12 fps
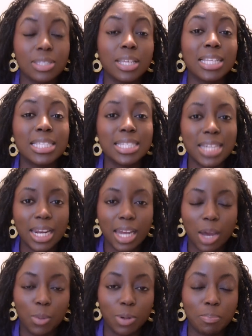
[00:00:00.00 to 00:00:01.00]
Instead,
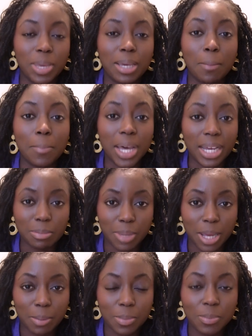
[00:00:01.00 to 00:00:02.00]
I would make a mind
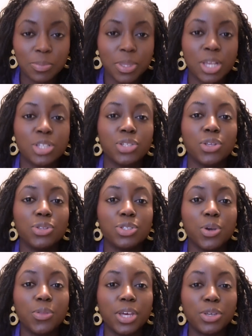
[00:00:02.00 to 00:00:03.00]
map
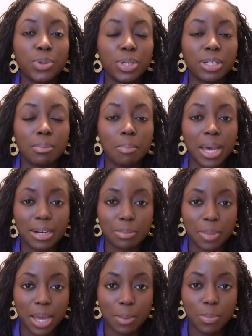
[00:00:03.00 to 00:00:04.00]
so that you could
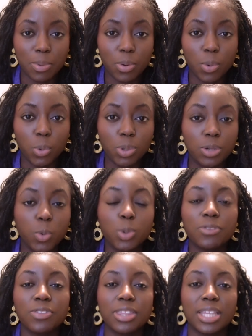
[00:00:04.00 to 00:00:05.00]
mind map
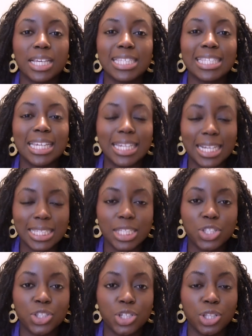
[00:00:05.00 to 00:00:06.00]
all of the things connected
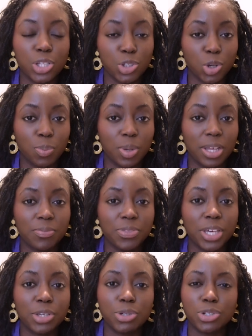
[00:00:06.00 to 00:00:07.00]
to the topic
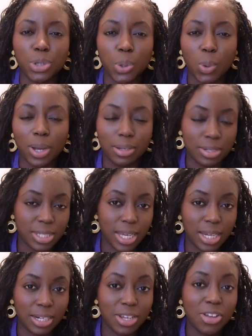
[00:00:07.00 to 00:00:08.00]
that you don't quite
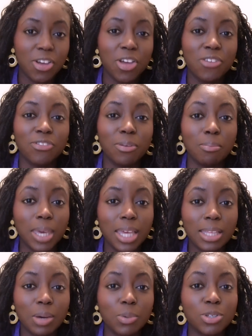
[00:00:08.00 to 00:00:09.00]
understand. For
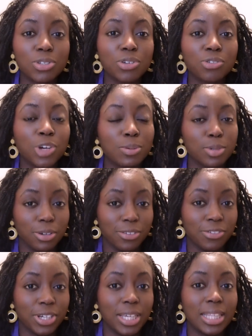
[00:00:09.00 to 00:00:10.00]
me, that was
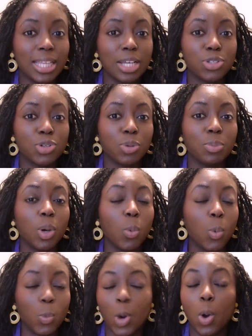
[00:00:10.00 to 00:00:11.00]
cryptography. That took me a
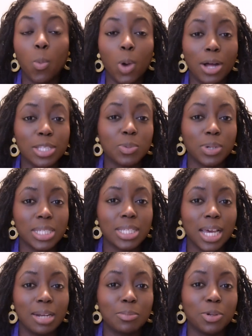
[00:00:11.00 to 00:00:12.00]
while to
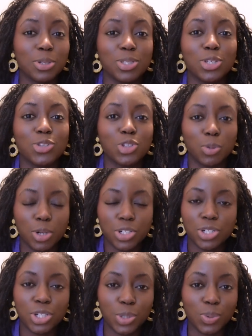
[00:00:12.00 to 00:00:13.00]
understand because there's so
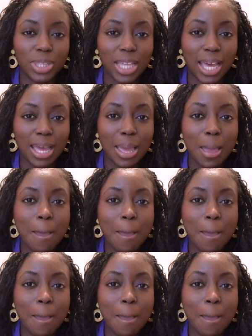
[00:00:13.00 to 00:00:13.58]
much to do with that.